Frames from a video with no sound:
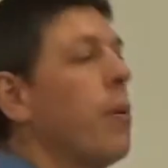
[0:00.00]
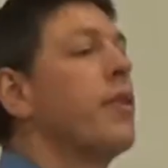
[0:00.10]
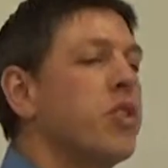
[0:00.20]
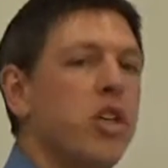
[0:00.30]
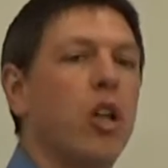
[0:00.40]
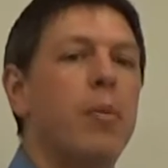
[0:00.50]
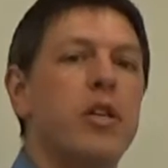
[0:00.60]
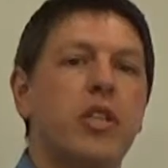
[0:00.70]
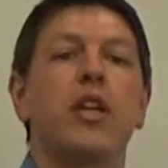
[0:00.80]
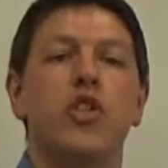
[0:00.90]
about the
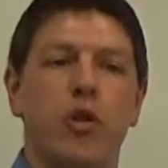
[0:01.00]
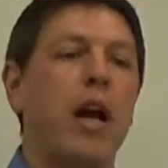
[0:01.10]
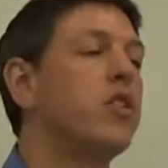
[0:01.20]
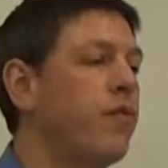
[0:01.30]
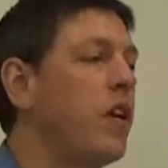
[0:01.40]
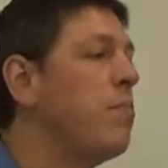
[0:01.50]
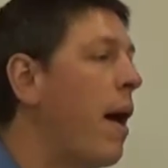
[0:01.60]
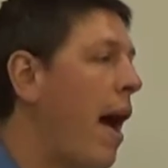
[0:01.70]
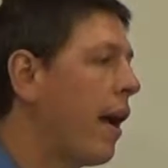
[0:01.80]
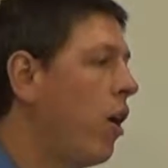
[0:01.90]
syllabus, get your guys'
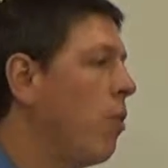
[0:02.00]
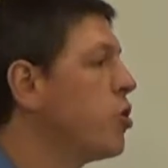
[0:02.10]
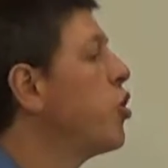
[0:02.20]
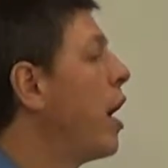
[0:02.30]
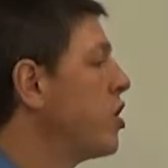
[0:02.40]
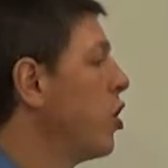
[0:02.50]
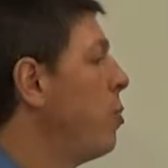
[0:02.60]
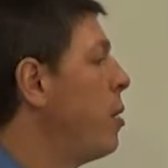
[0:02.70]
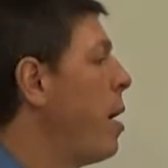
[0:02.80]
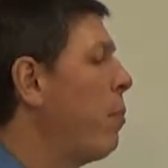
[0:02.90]
feedback, show you guys a little
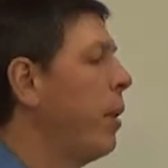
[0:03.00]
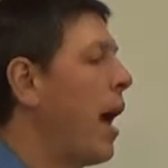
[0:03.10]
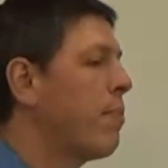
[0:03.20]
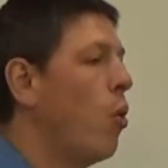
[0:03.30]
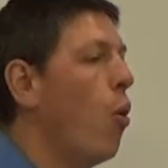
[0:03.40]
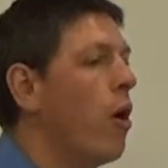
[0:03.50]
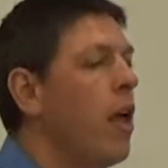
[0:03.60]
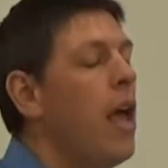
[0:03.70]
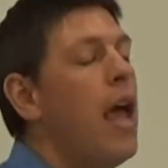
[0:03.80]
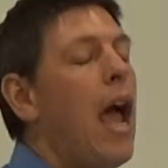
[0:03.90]
bit about Blackboard.
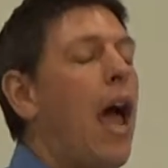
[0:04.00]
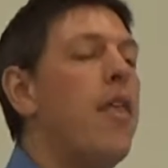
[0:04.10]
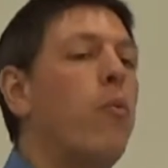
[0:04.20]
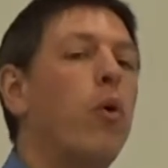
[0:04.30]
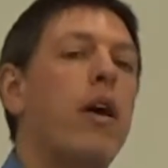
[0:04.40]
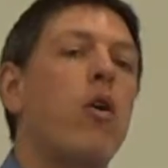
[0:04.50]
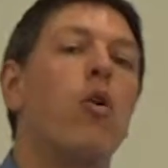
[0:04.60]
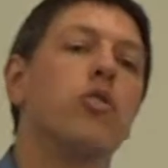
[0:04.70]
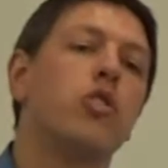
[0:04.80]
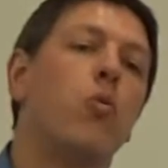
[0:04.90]
And then what I
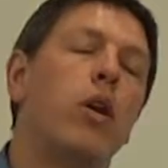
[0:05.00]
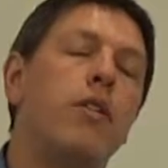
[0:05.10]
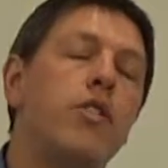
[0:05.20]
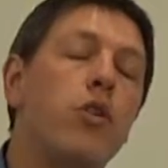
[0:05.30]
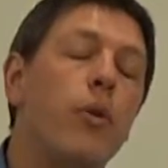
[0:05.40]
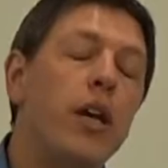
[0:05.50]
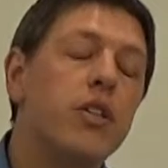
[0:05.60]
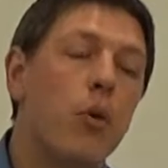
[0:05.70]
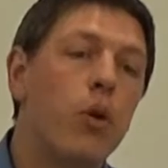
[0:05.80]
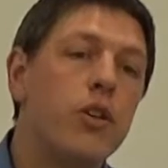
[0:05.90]
also want to do is
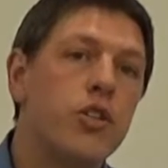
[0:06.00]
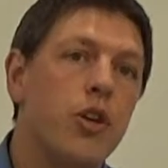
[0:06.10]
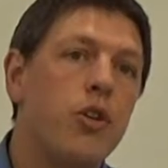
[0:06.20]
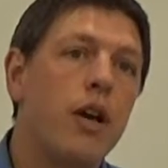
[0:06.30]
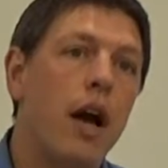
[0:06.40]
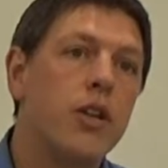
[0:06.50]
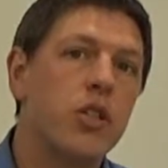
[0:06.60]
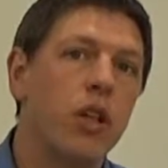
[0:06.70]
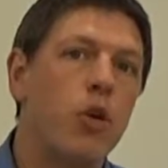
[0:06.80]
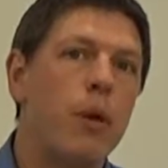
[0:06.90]
I want to show you guys
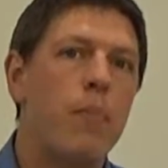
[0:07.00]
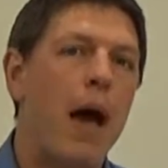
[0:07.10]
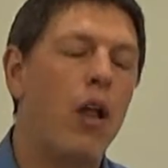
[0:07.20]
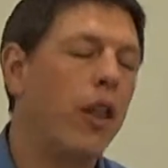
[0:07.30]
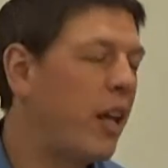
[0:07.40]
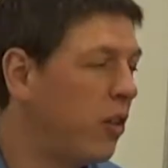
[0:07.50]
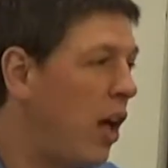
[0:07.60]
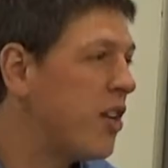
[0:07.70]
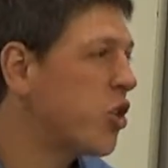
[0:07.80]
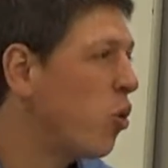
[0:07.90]
a little bit about like
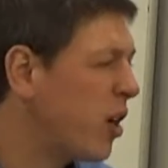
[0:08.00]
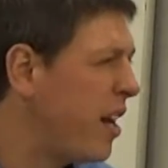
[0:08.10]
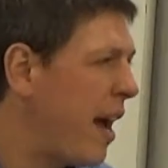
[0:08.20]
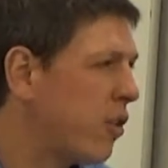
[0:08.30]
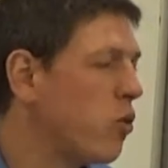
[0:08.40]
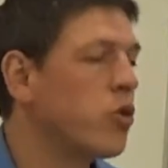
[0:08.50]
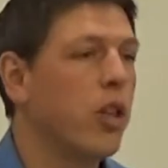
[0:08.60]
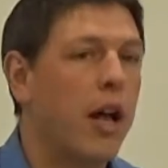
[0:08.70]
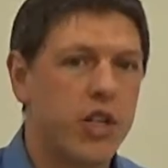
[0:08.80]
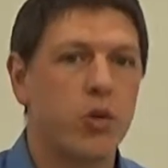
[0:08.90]
logical connectors,
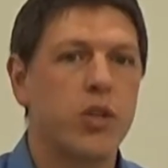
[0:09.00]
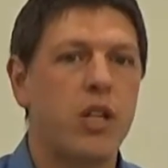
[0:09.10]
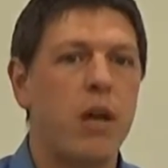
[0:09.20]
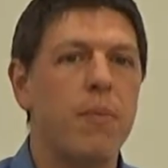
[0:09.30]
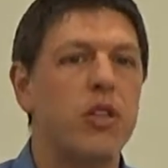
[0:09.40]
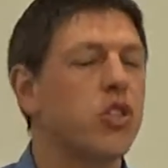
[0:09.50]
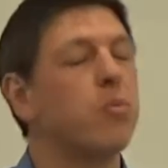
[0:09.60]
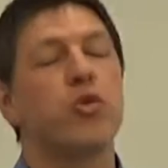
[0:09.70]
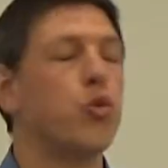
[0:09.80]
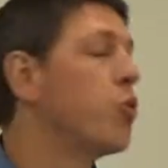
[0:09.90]
logical statements,
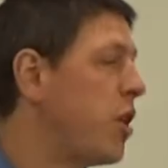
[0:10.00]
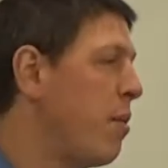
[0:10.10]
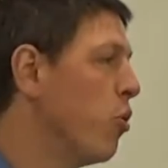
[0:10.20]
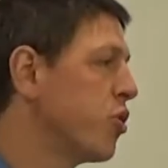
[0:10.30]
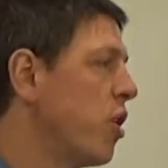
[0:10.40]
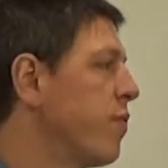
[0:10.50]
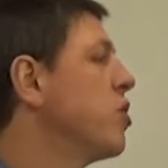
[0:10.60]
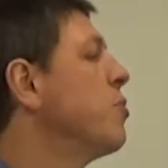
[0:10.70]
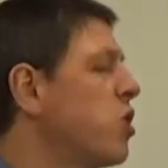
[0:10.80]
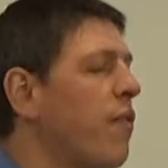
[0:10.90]
some truth table stuff,
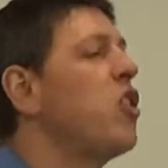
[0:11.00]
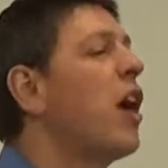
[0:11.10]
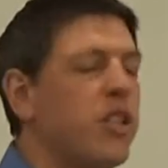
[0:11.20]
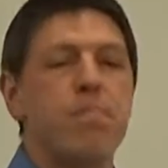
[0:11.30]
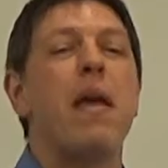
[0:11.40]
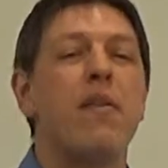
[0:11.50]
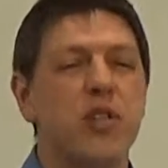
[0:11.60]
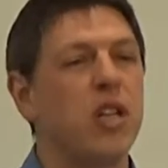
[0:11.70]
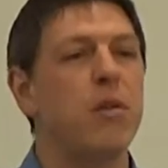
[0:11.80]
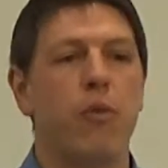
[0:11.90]
some stuff that you guys may have
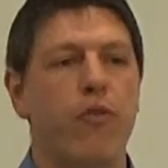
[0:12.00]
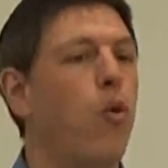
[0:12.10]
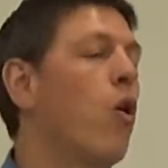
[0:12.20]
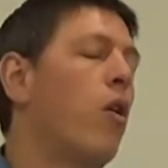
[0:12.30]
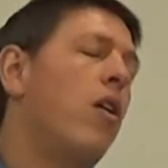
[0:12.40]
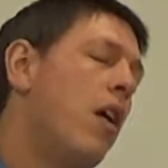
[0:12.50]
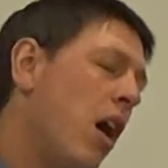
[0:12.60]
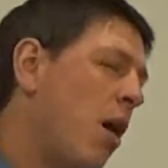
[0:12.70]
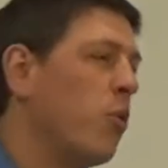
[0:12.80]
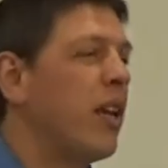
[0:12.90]
seen before.
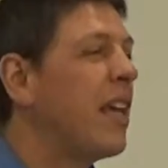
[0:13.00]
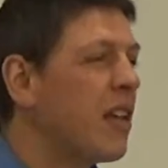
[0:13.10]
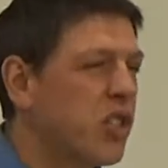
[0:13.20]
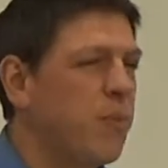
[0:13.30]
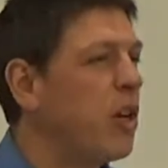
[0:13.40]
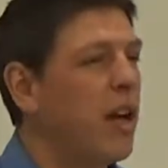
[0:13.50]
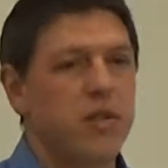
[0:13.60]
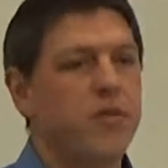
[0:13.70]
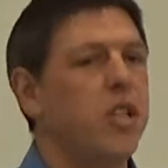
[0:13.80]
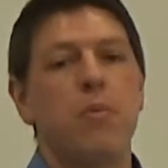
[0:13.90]
I'm going to guess some of you guys
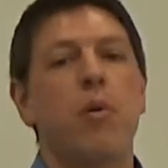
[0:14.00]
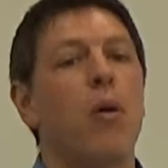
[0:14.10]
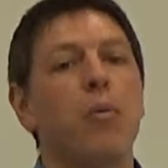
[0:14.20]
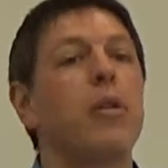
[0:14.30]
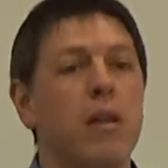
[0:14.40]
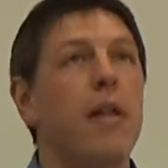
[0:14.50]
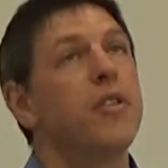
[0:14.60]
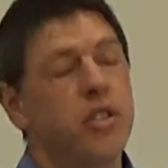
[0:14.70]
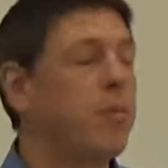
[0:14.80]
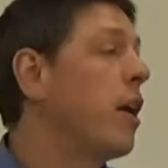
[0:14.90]
have seen probably, and
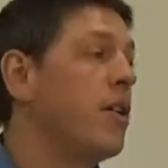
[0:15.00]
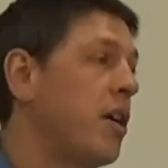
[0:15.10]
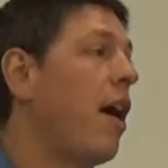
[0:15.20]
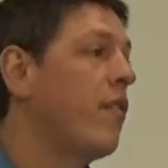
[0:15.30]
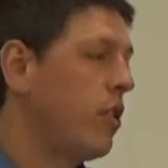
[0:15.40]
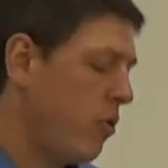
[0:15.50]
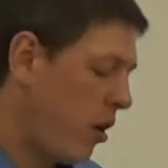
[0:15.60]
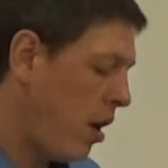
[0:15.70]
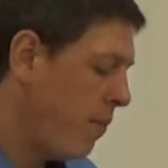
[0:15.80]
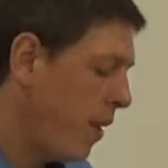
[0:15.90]
some of you guys have.
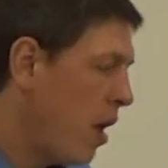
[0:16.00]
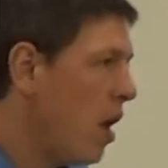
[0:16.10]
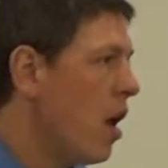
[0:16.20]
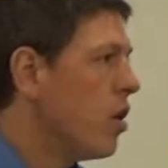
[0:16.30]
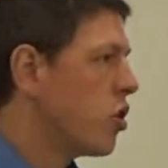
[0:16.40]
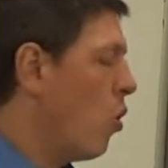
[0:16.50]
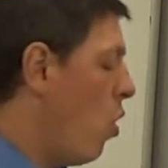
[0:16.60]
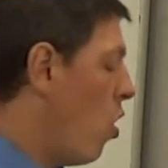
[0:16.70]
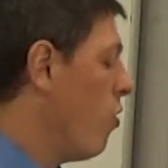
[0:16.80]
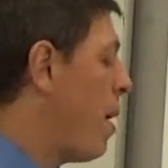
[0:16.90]
Okay? So
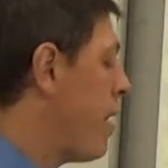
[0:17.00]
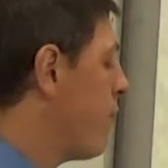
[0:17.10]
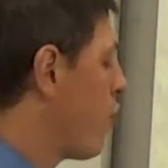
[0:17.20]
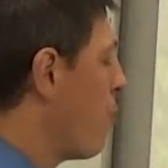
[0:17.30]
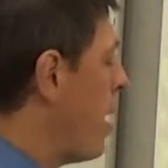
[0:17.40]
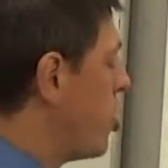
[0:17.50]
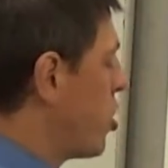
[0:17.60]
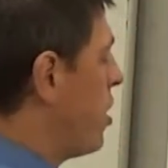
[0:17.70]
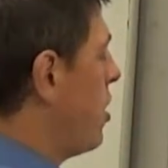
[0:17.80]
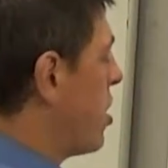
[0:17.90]
all my information is